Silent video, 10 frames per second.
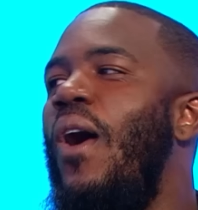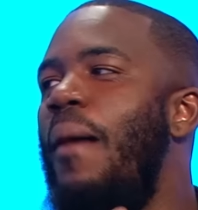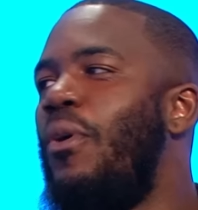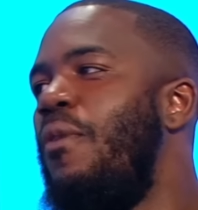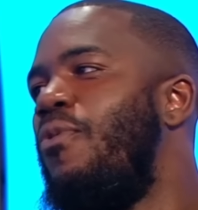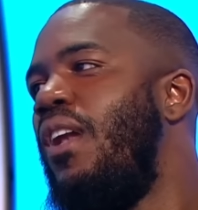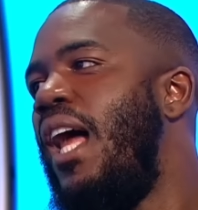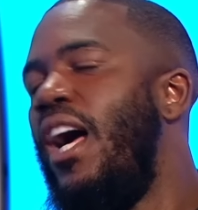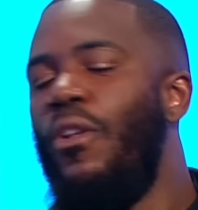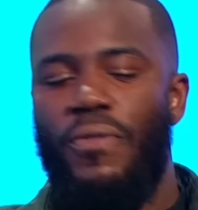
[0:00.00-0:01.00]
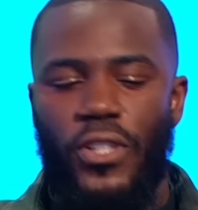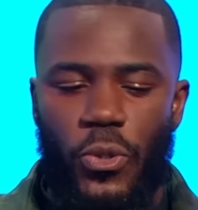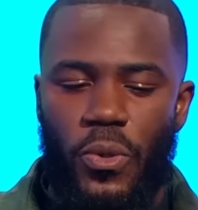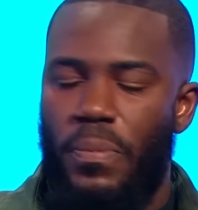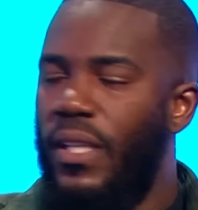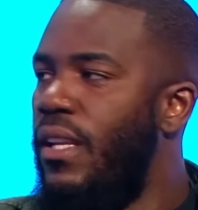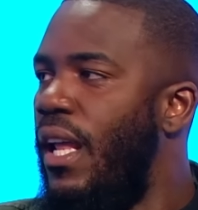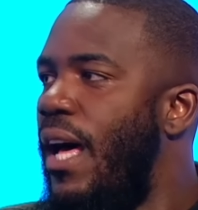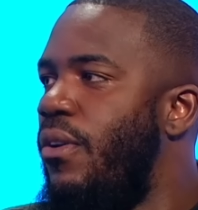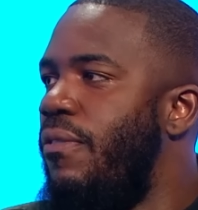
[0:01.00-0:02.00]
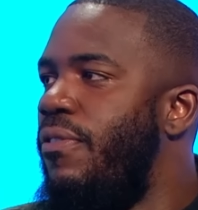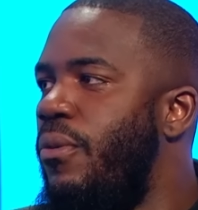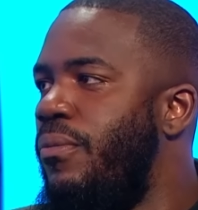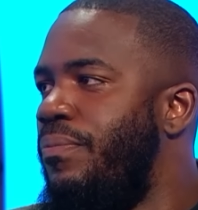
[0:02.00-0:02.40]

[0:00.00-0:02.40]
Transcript: I'm going for a lie. I don't think she would have been allowed her phone.